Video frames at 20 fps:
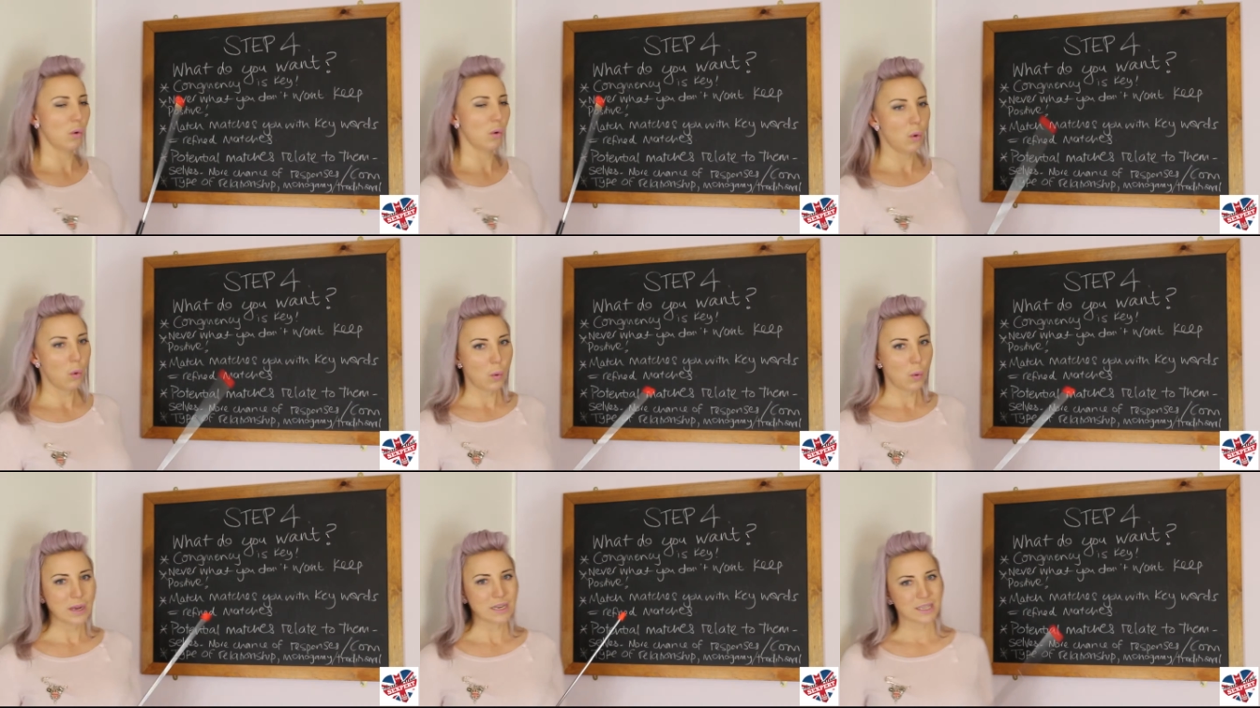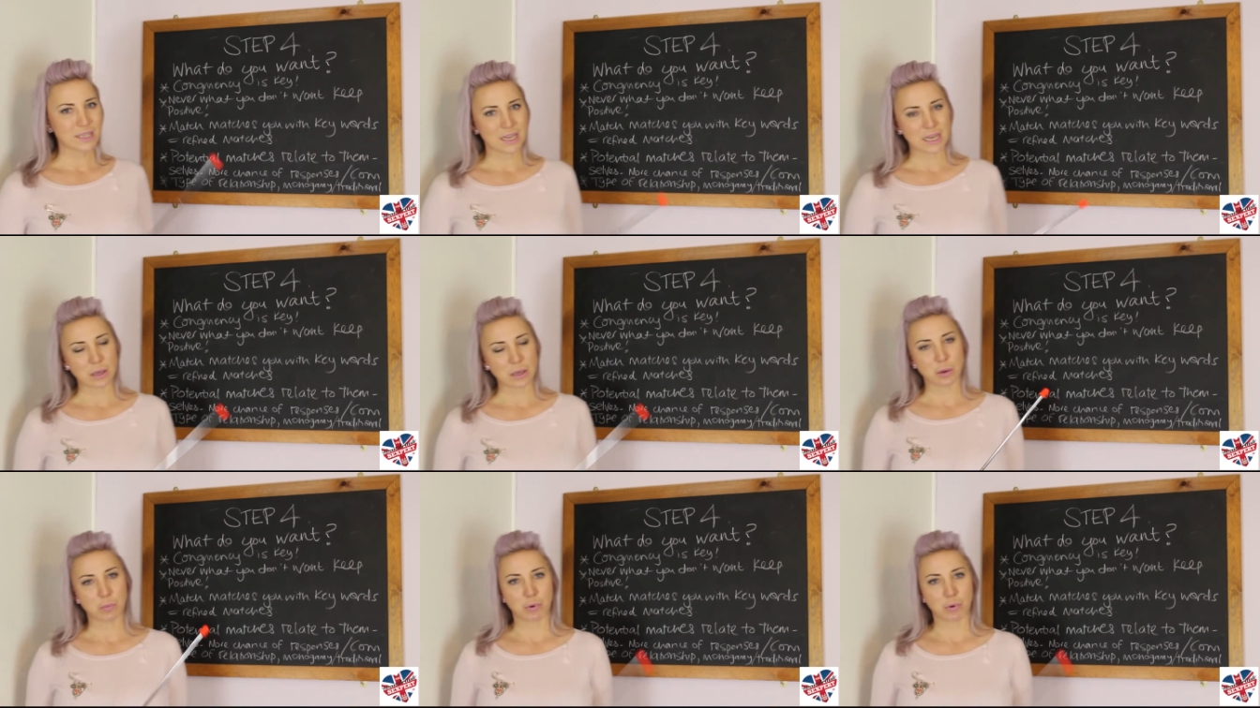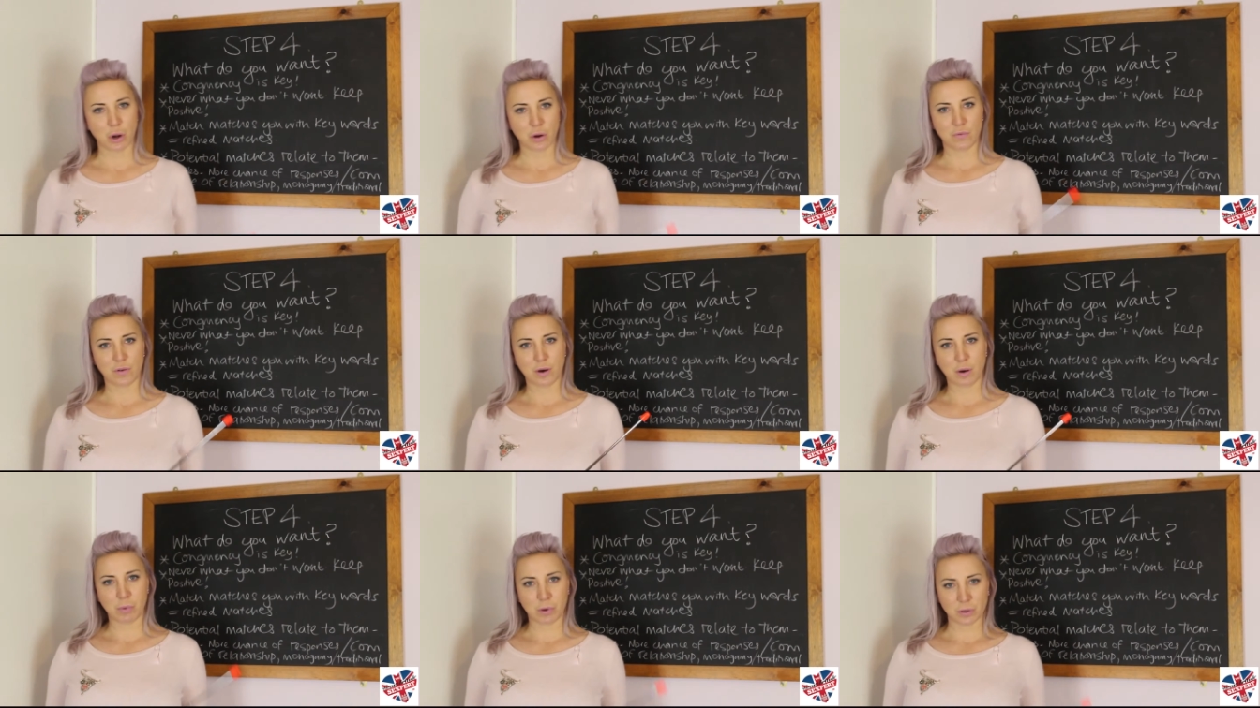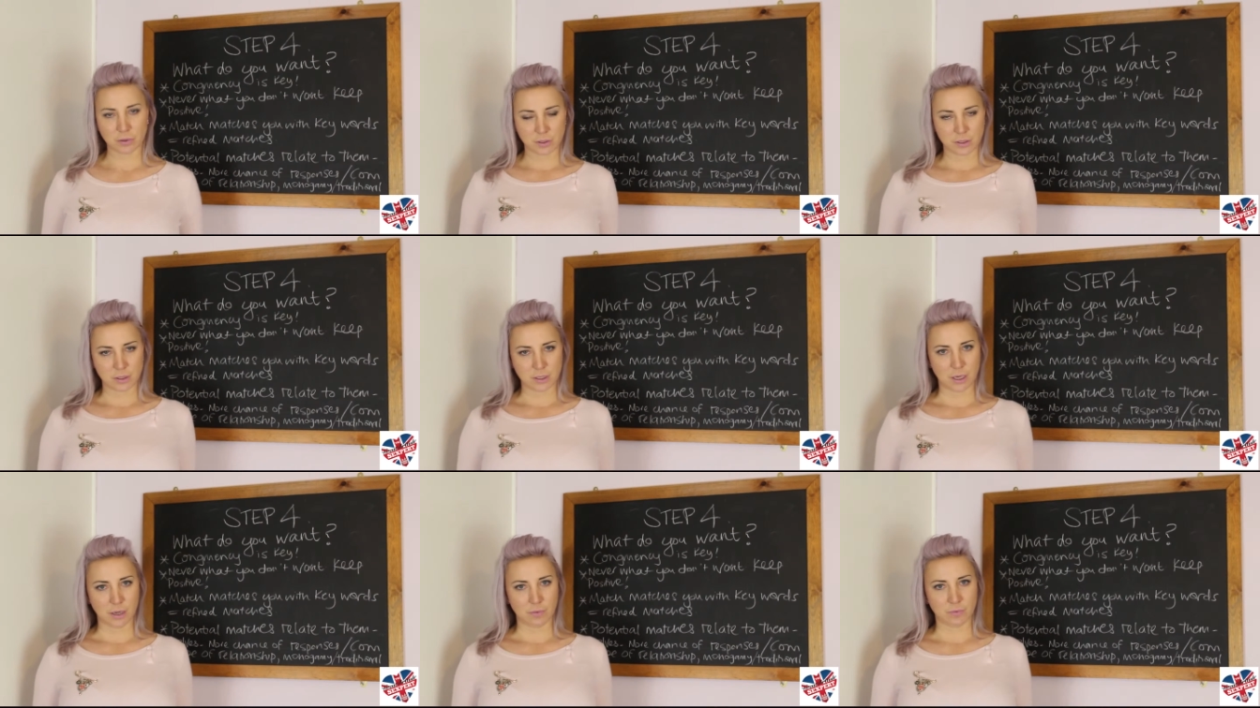Always keep your profile
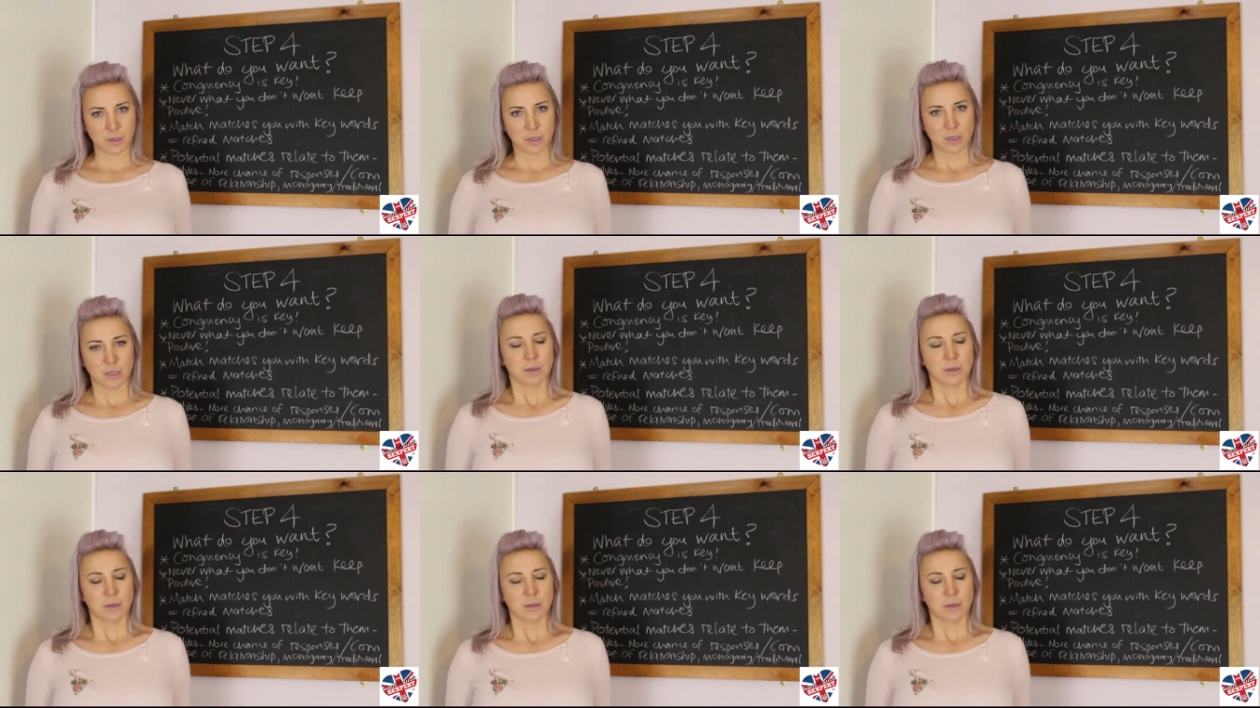positive.